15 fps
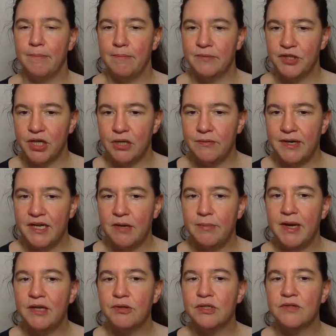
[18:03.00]
generator
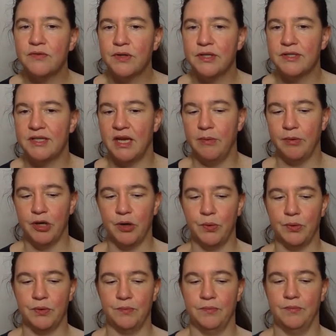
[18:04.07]
matrix for the same
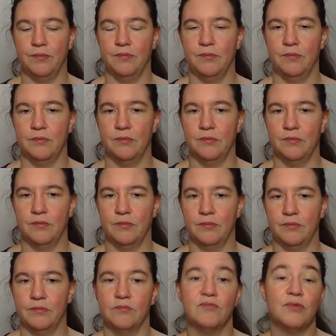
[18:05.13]
code.
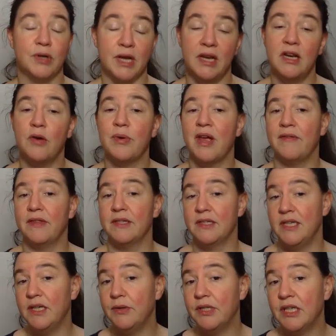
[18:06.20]
Okay, now we have the
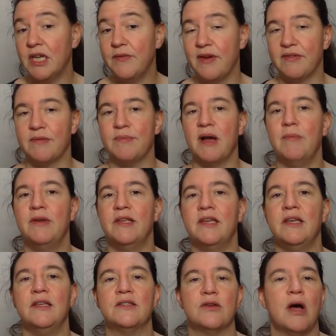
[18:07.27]
secret key, we have the public
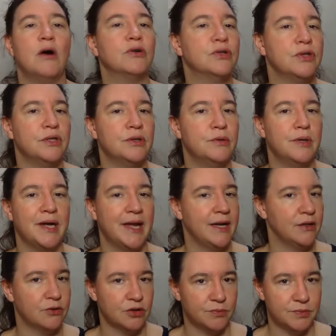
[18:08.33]
key, so how do you
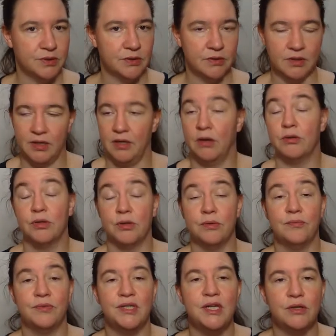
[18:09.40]
encrypt and how do you
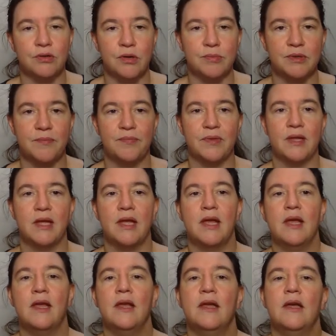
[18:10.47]
decrypt?
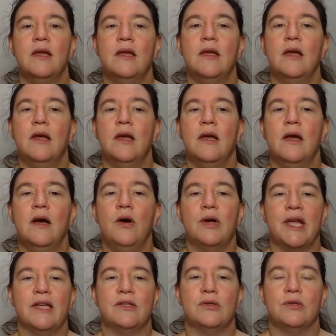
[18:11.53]

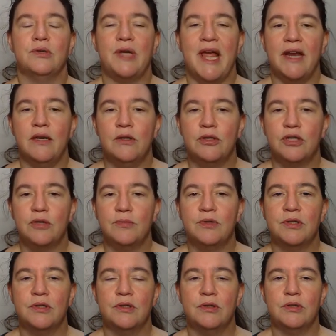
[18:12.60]
Okay, so to encrypt,
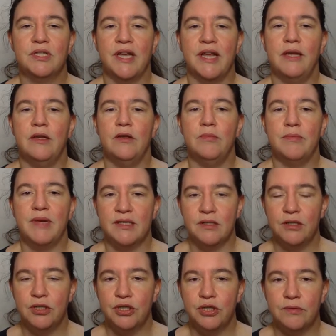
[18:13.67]
you take your
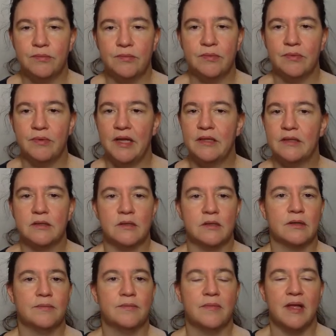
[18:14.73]
message, it's a